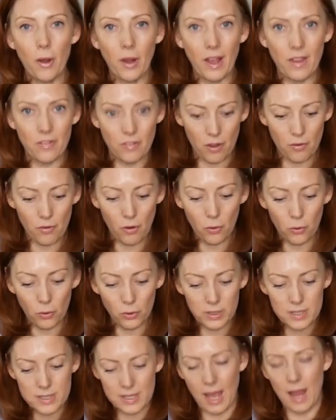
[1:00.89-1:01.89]
pockets are all
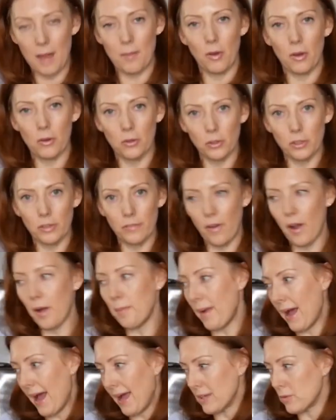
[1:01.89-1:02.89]
the same on all of our
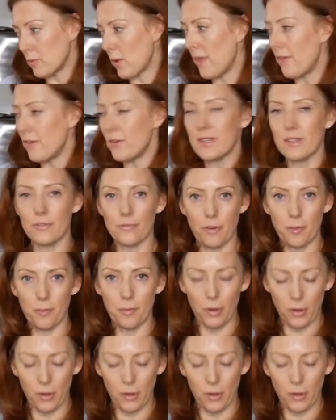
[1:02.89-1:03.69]
bags where there is a front